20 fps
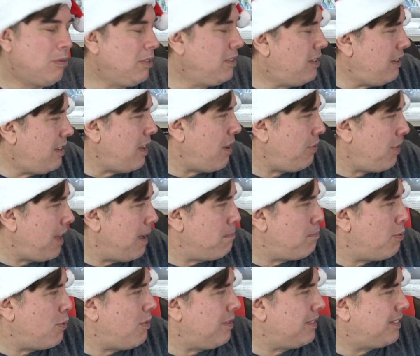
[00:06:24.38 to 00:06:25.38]
But if you
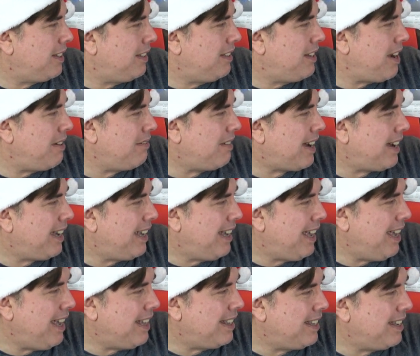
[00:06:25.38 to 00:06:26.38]
think Bones are doing
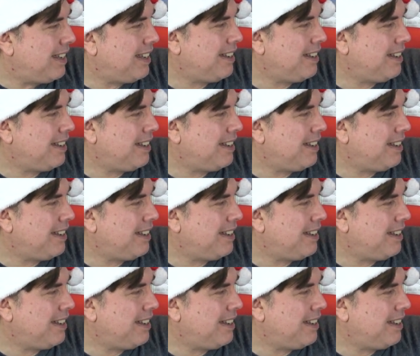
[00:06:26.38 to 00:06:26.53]
like it,